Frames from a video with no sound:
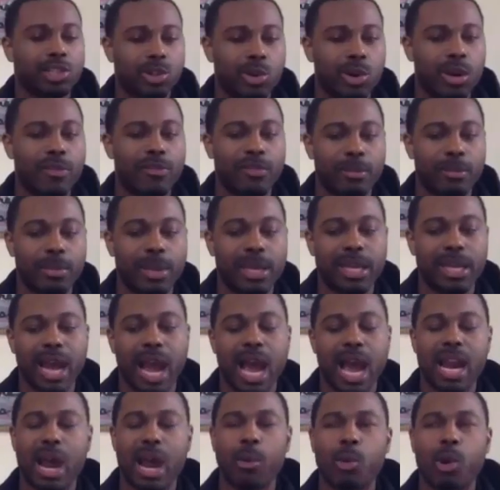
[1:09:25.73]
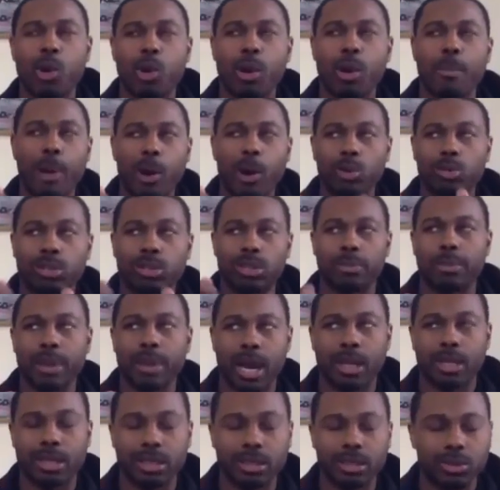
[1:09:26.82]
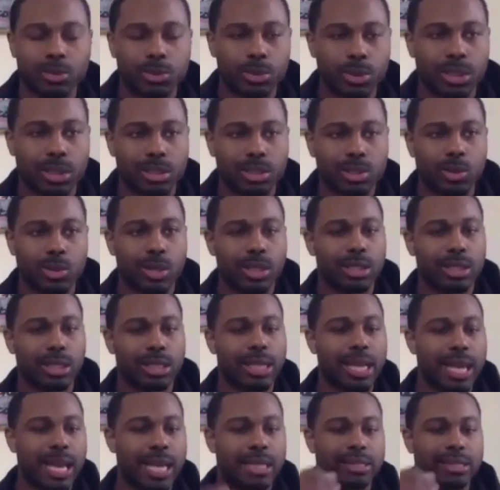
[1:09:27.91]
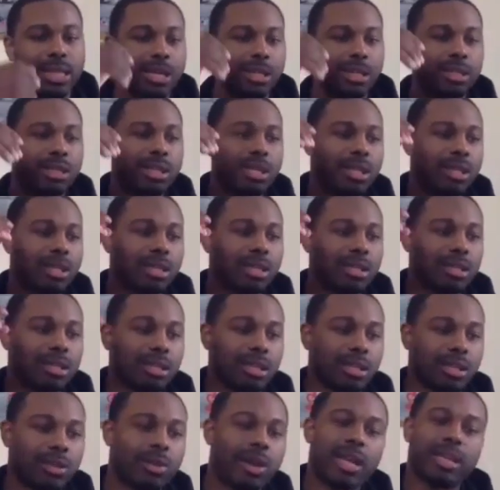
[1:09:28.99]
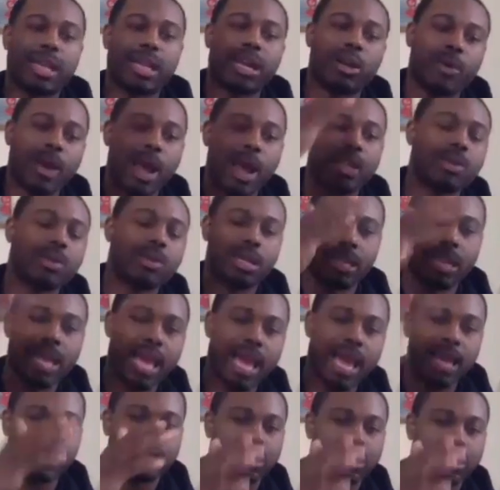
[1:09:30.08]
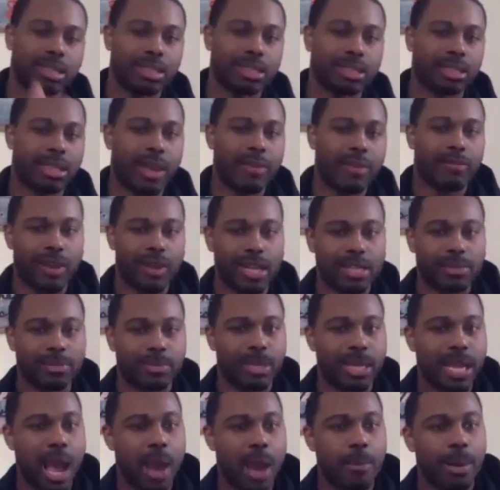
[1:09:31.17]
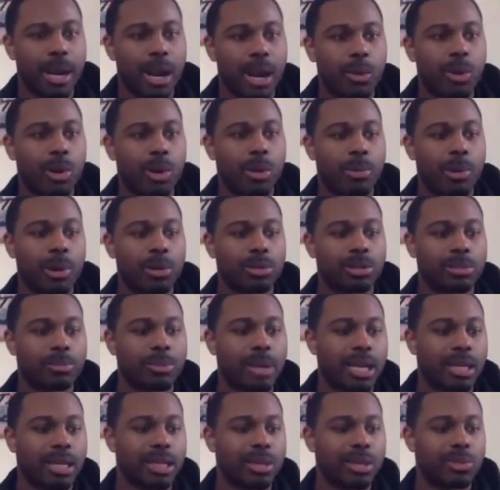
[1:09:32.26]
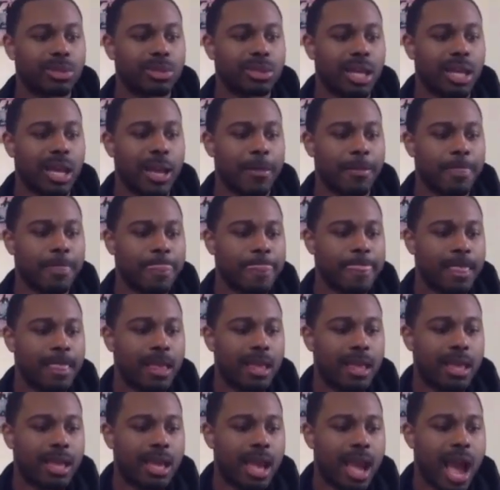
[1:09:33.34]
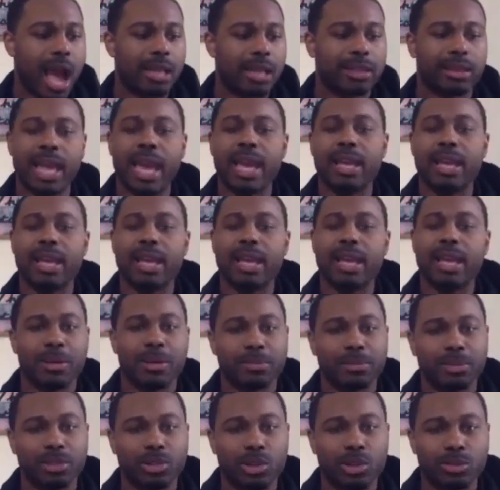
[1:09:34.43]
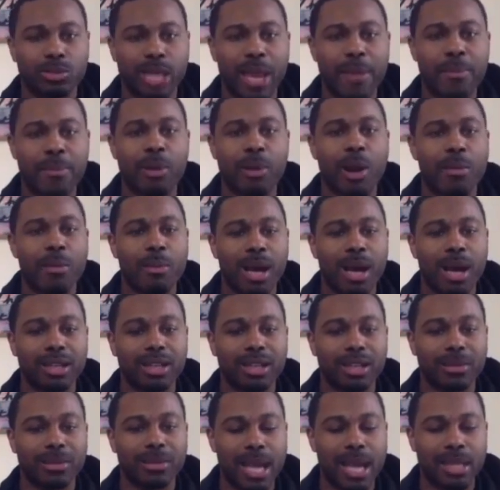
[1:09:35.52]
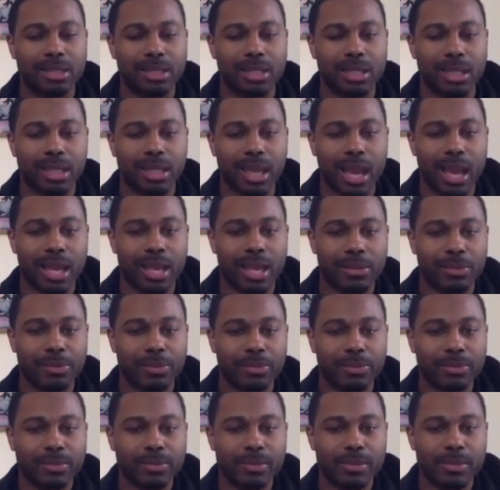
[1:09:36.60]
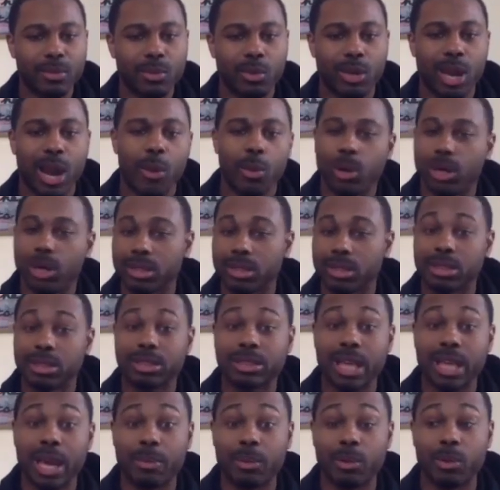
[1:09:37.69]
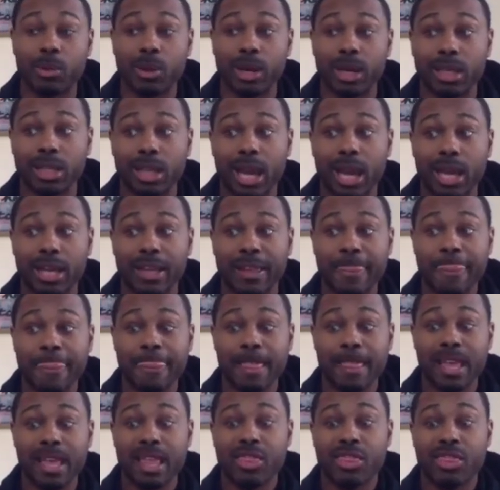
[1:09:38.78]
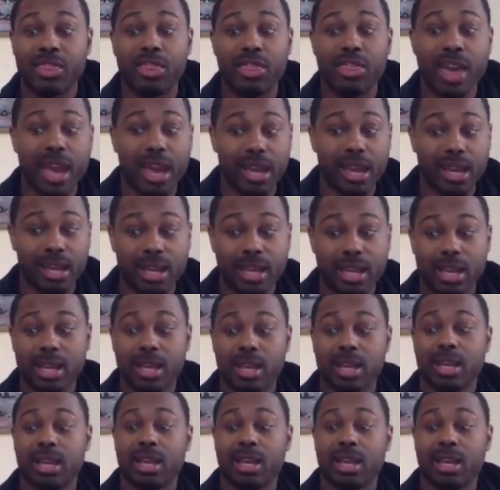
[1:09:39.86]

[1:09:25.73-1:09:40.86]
a joy for me. And I and I wrote a post about it with the twenty the class that the grad that graduated last year. They freshmen now. Okay. About it and it was like I thank them. You know, they brought my love back to the game when I won. Wow. Like they